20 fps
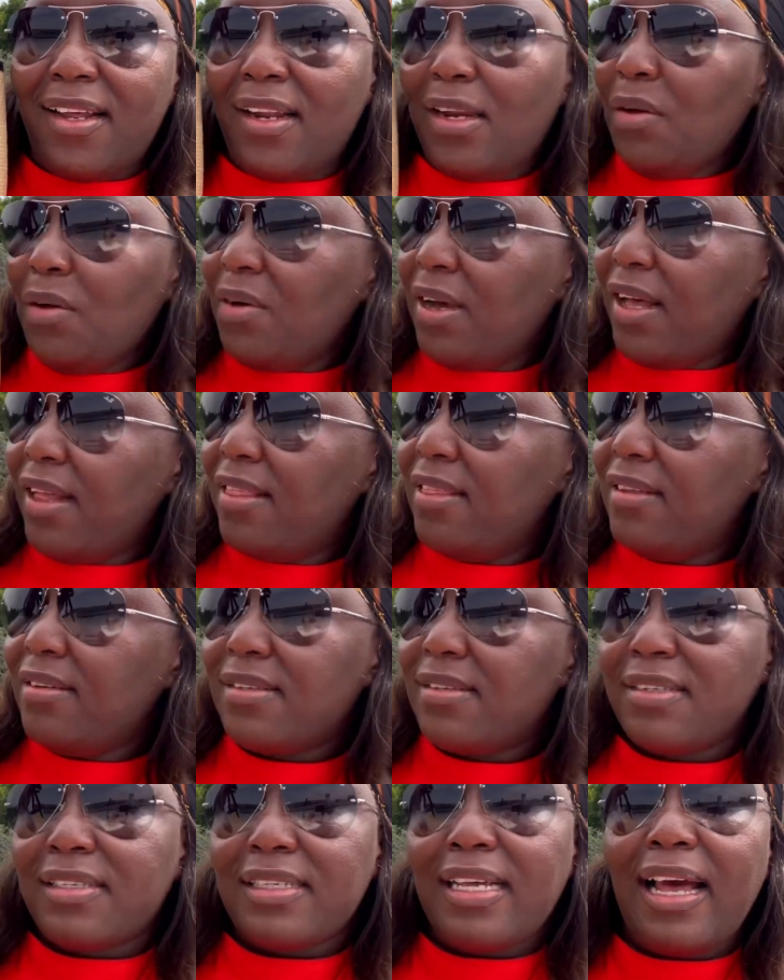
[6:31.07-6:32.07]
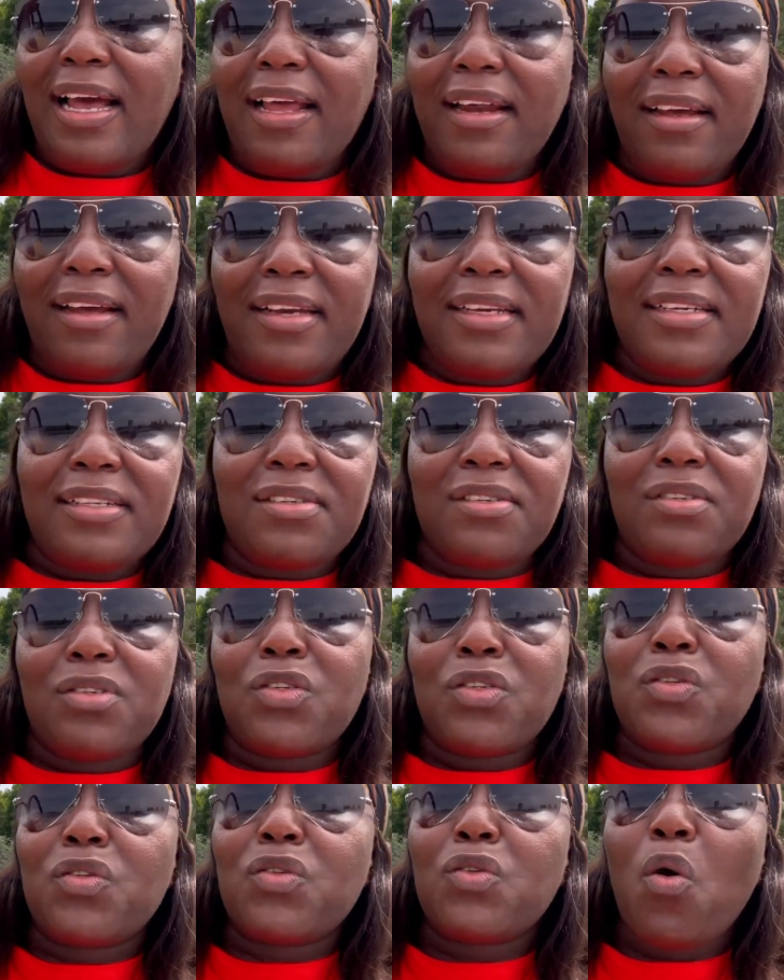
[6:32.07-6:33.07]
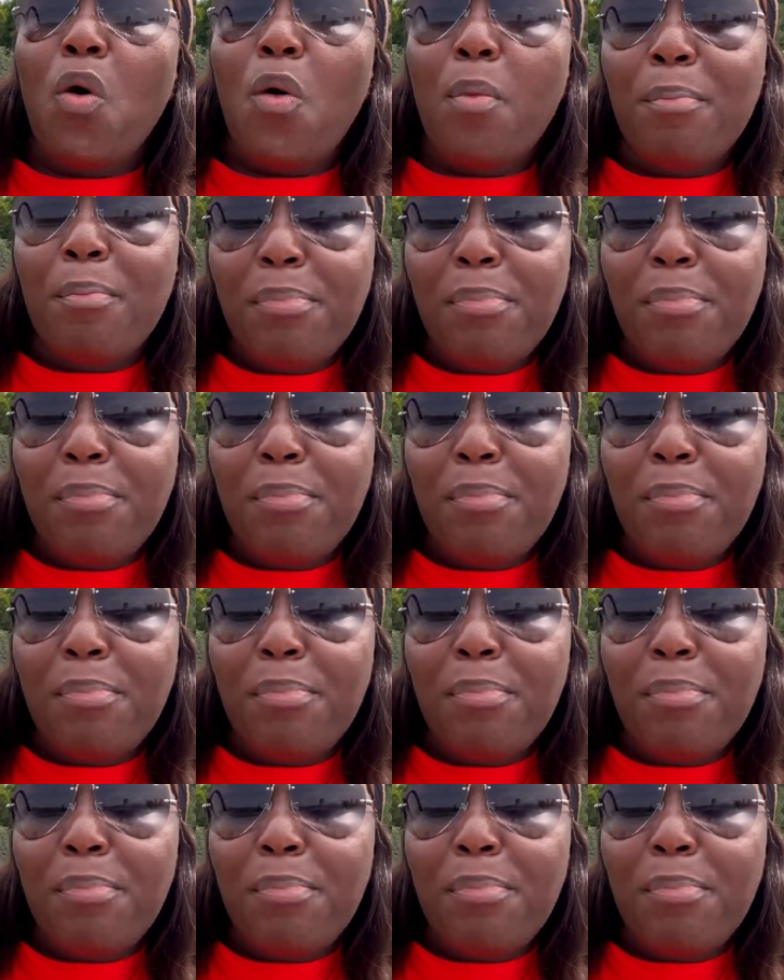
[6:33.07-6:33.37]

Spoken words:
Look at this color, it's so